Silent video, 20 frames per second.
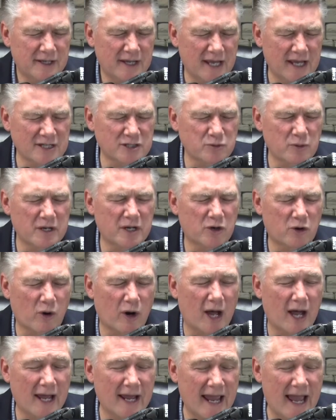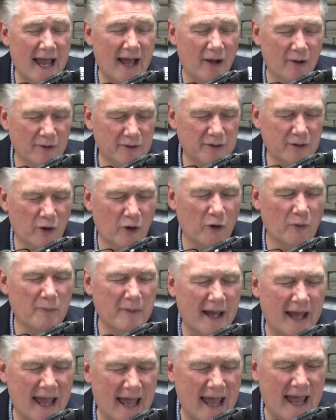as we cry out on
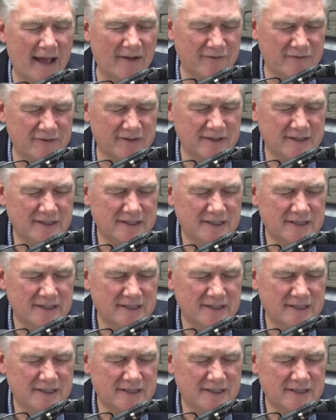behalf